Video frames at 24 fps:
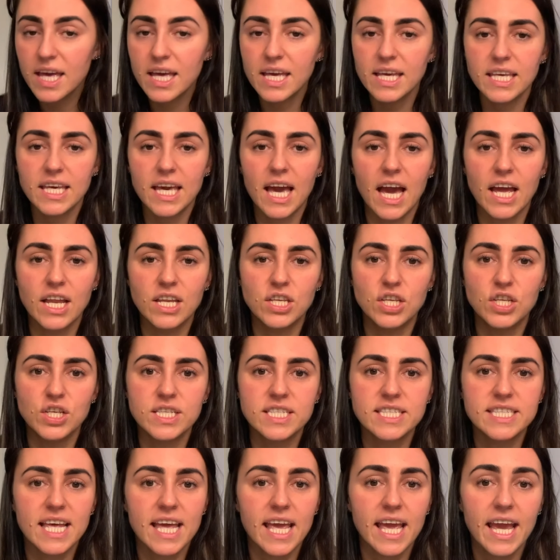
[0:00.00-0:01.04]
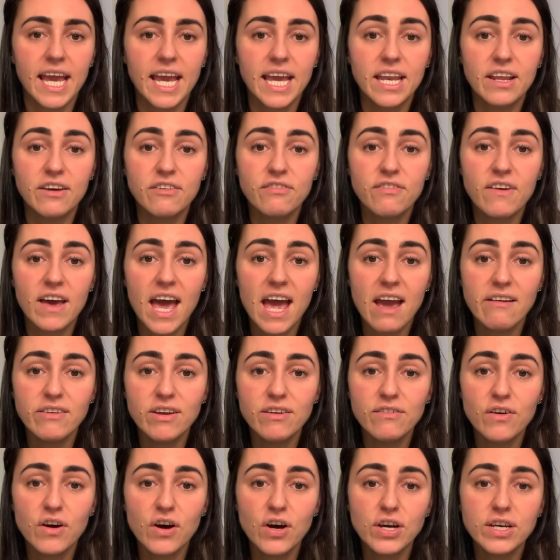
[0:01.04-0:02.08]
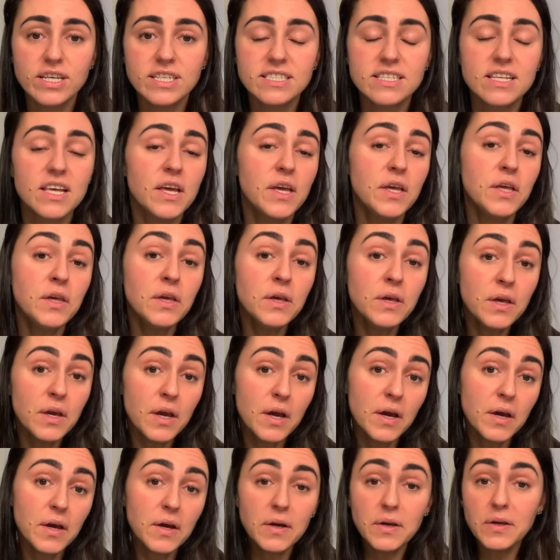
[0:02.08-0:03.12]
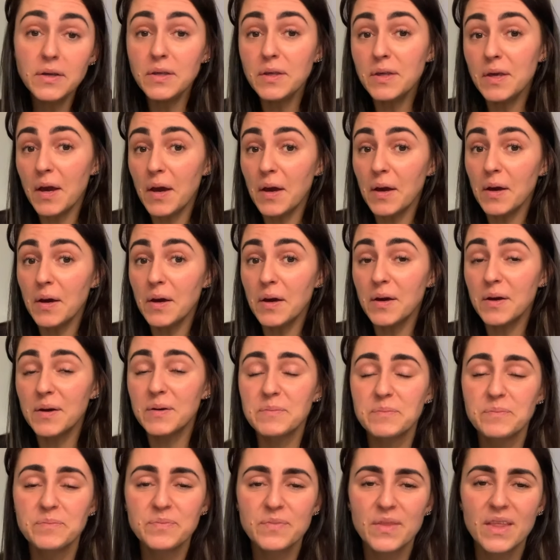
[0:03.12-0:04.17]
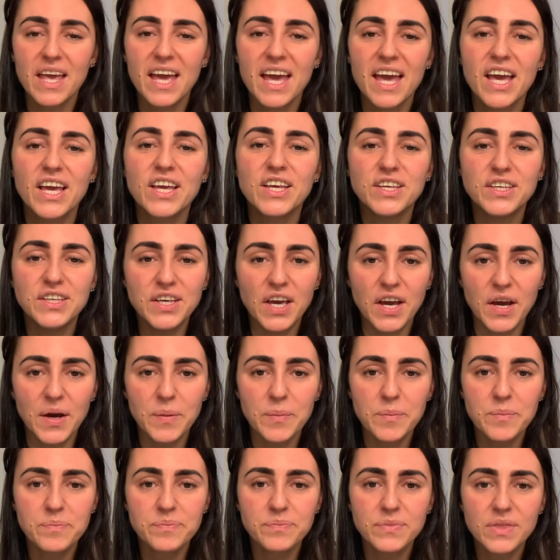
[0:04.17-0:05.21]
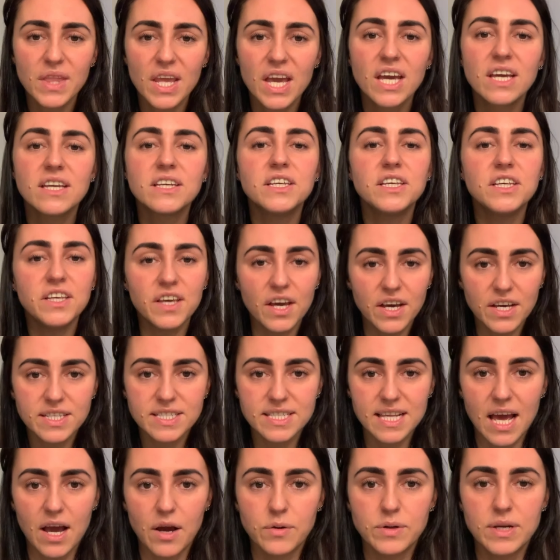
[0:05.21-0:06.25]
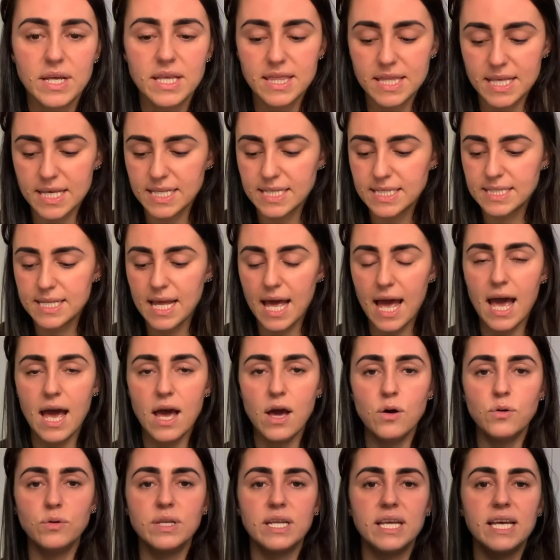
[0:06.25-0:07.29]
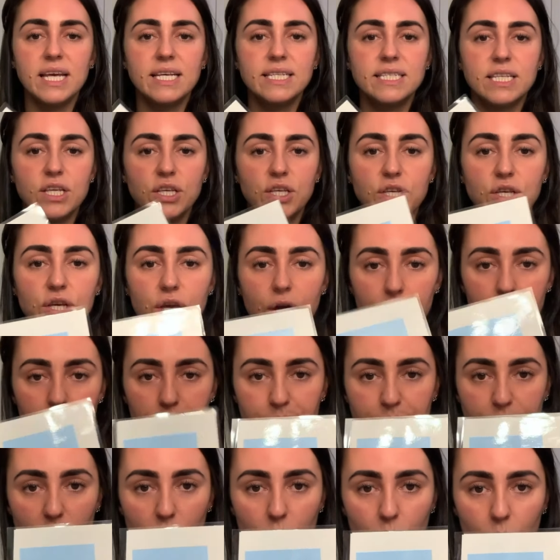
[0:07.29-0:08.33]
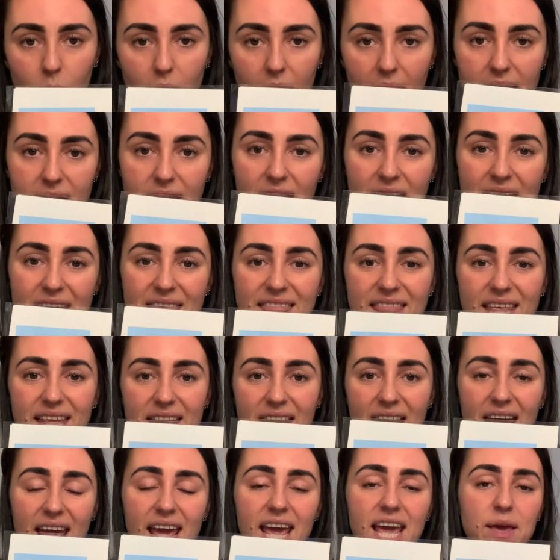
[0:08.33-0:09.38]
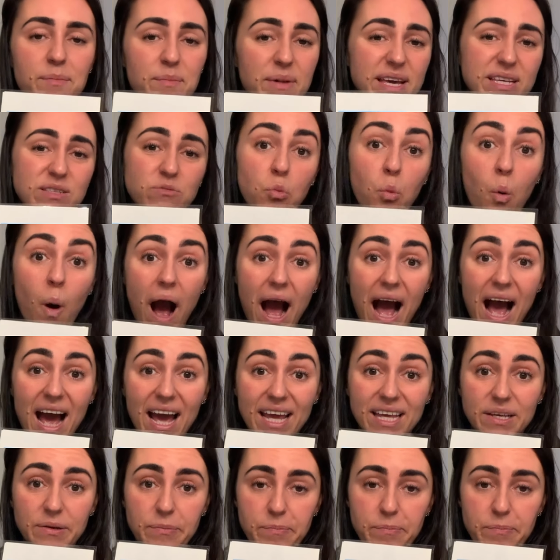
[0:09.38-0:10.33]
Can you say it in a fairy voice? Yeah, yeah. Yeah. Yeah sound. The sound is Y. Okay. The name is Y.